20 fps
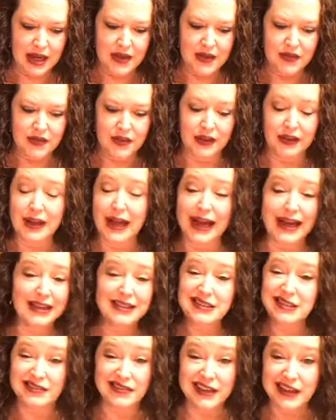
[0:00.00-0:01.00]
The
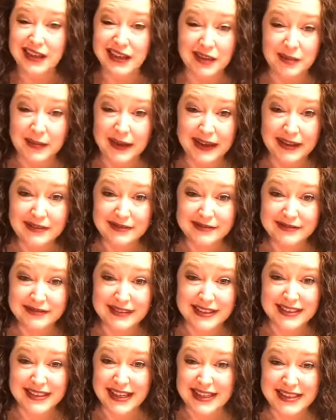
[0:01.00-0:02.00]
lies of the enemy.
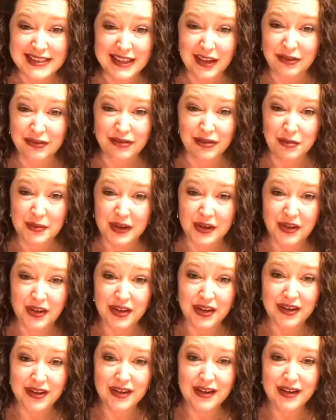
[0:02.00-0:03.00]
Does that sound
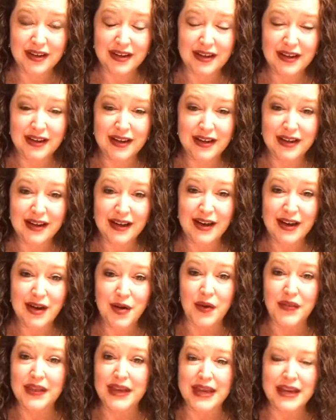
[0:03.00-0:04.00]
familiar?
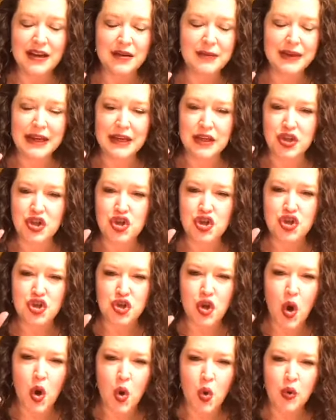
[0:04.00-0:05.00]
When the enemy is
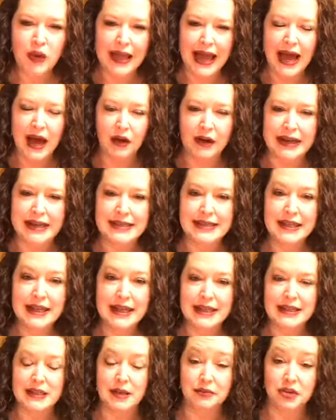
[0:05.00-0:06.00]
so loud, he's,
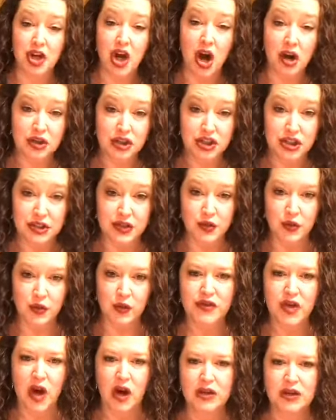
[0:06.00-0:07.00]
he's obnoxious. We've
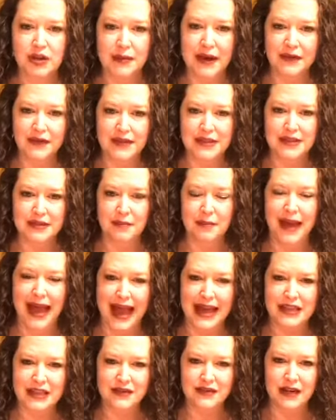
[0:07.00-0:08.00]
talked about this in
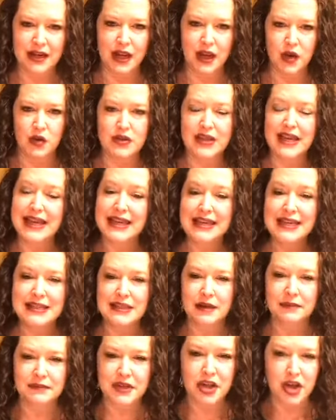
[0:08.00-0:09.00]
past videos. He is
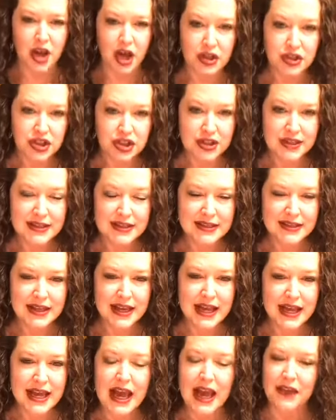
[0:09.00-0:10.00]
obnoxious,
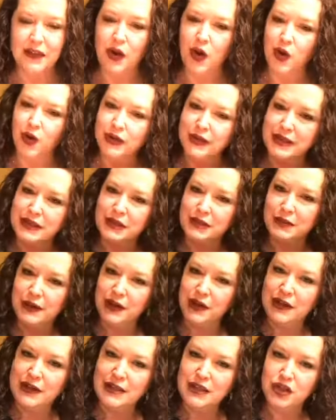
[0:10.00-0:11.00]
and the Holy
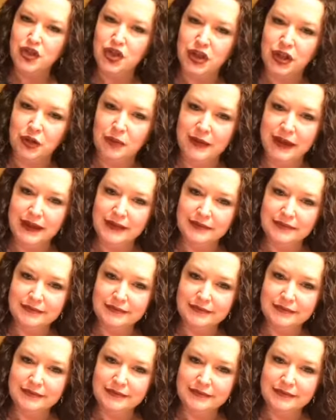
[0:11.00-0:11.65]
Spirit is a gentleman.